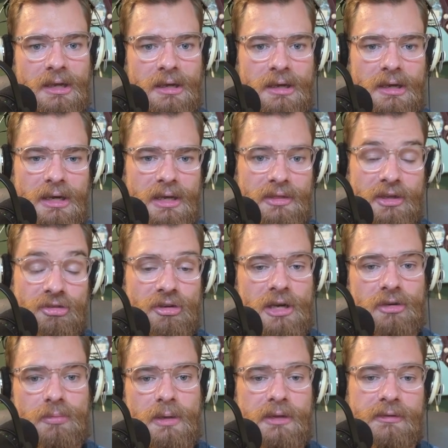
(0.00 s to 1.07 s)
uh, that
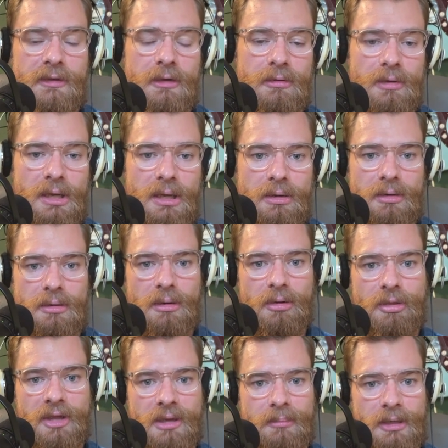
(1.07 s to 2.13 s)
Josh Waitzkin created
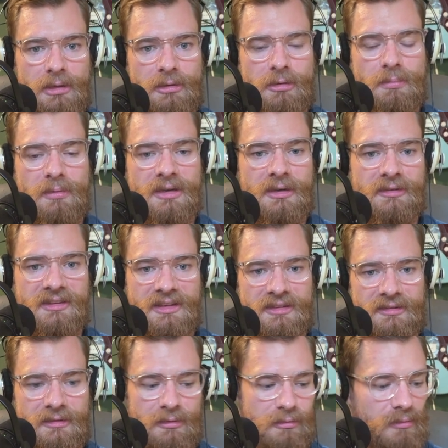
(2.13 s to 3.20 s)
called the MIQ
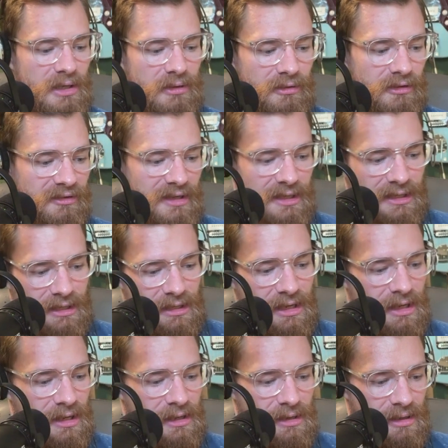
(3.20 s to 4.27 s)
process. And throughout the day,
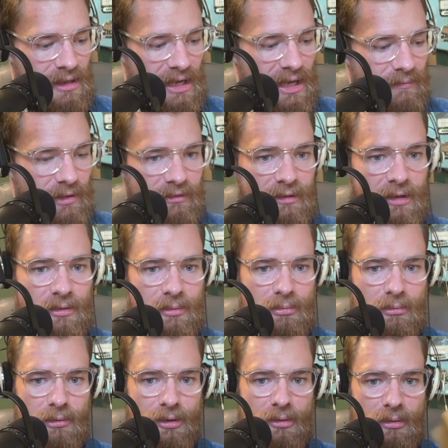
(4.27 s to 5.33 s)
I have this other
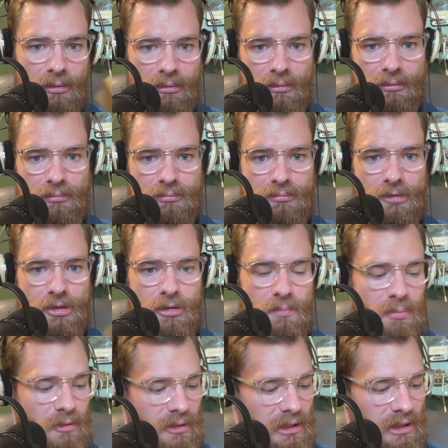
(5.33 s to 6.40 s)
little
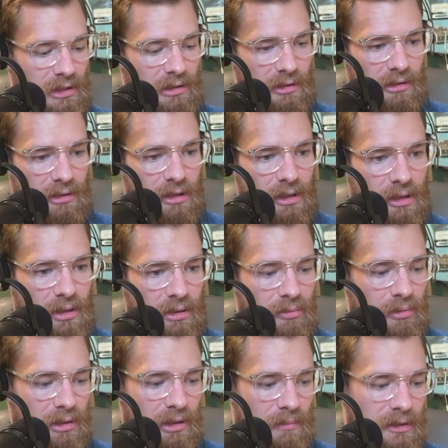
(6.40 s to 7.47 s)
notebook here
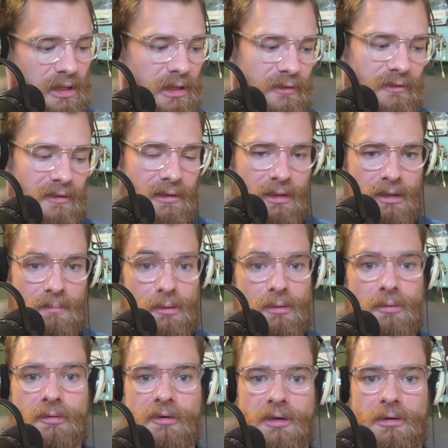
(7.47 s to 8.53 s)
where I'm constantly
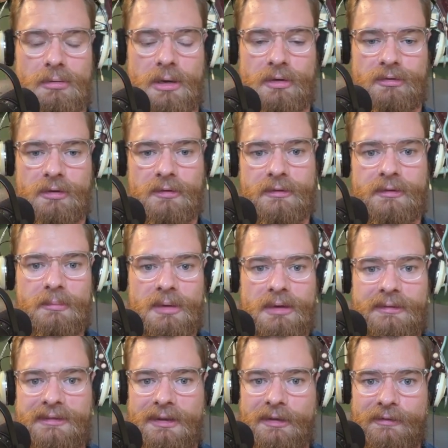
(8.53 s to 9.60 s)
posing questions to
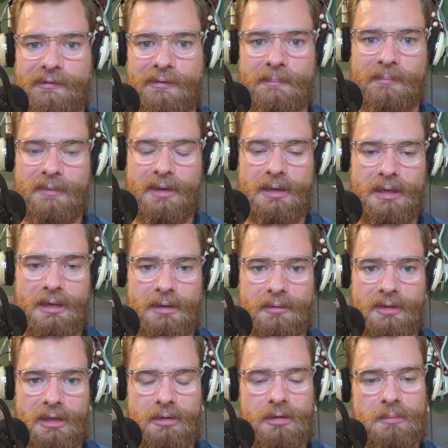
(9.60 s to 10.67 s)
myself. Uh,
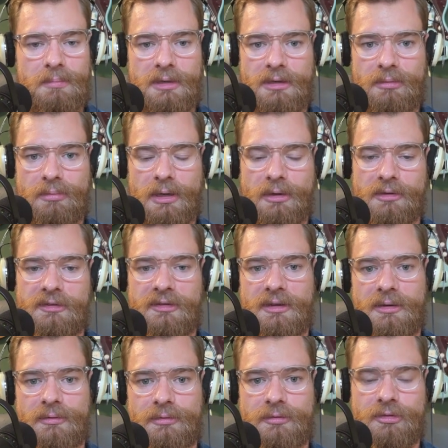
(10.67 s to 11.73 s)
they could be
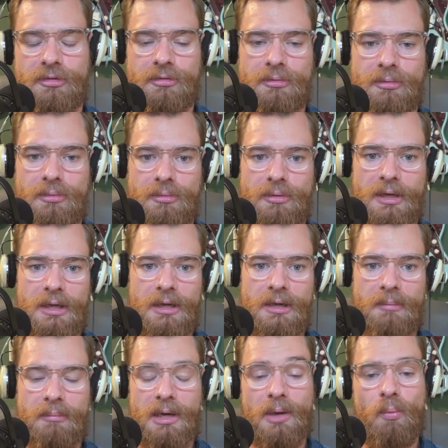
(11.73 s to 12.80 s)
relative to
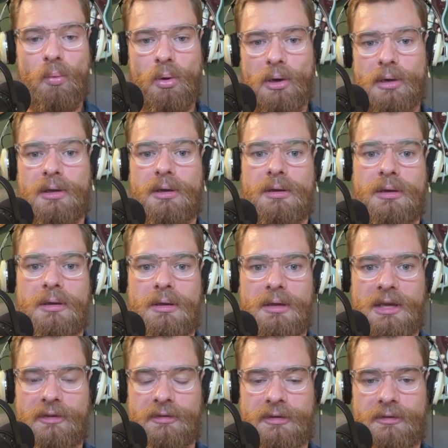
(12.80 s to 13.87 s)
my work
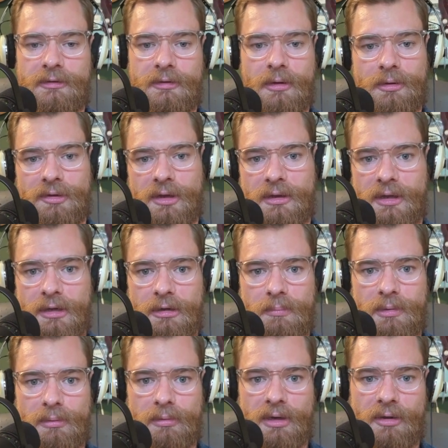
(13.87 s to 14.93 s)
as a consultant. They could
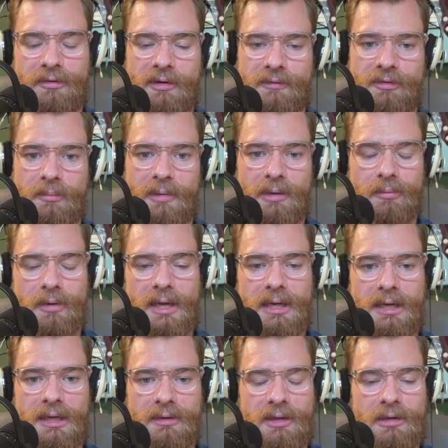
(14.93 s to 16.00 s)
be relative to my
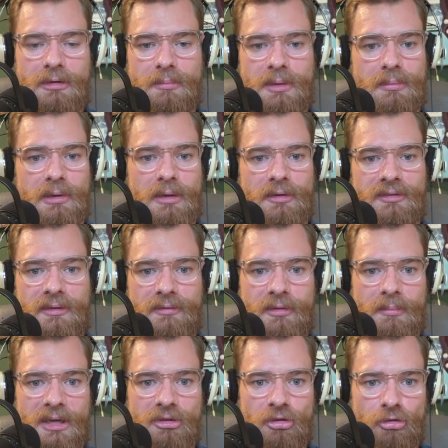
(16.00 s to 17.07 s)
writing. They could be relative
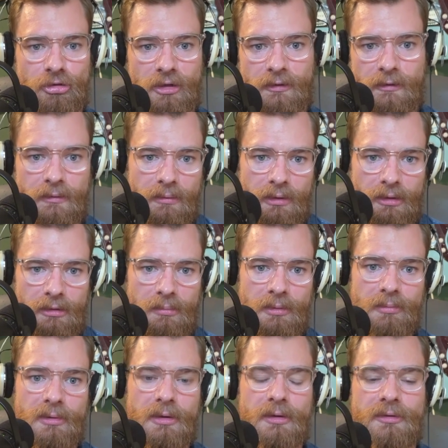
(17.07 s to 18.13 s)
to my jujitsu. They could
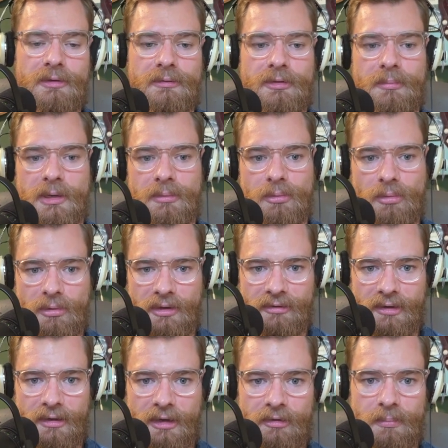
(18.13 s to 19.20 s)
be relative to my role as
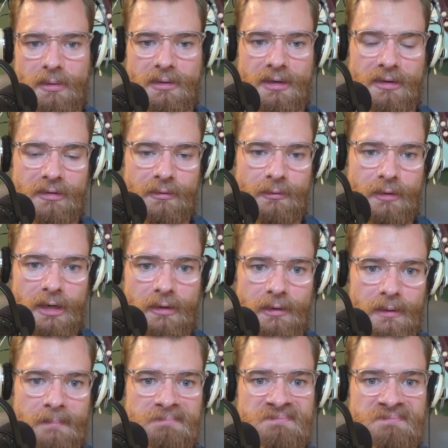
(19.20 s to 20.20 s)
a husband, as a father.